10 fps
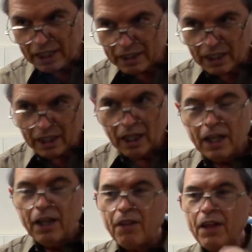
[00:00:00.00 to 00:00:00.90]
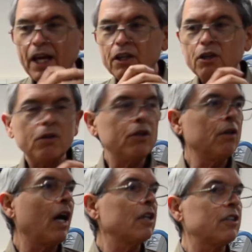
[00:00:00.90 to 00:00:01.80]
ending, that you do
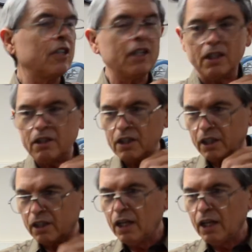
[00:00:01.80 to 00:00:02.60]
not see anything.